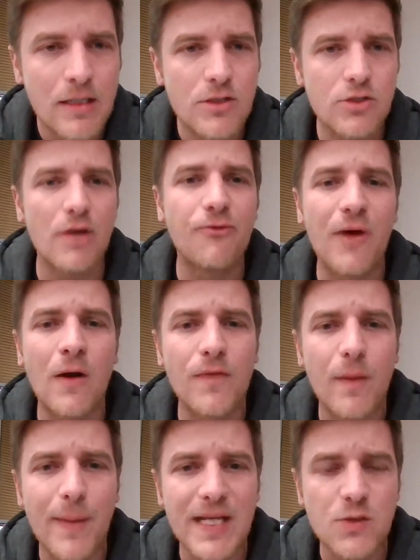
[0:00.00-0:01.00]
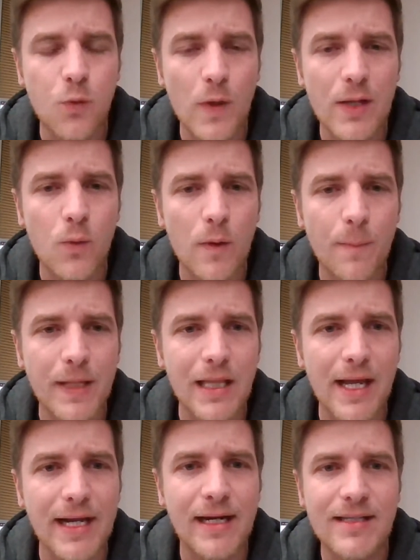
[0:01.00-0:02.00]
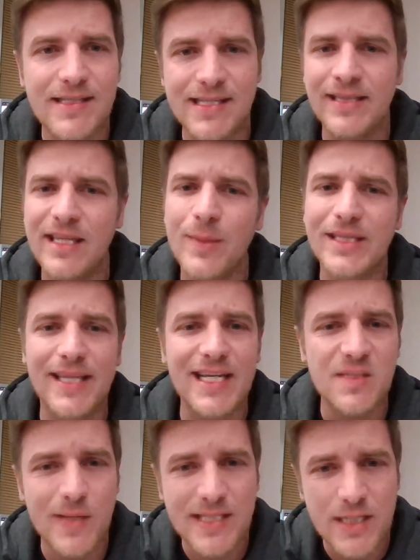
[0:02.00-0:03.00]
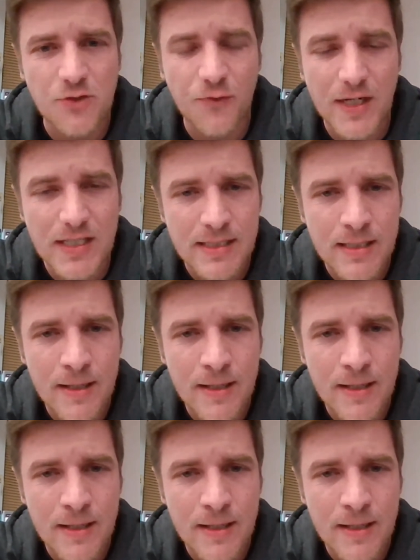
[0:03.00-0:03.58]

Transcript: so i found the best way would be like send them a text message first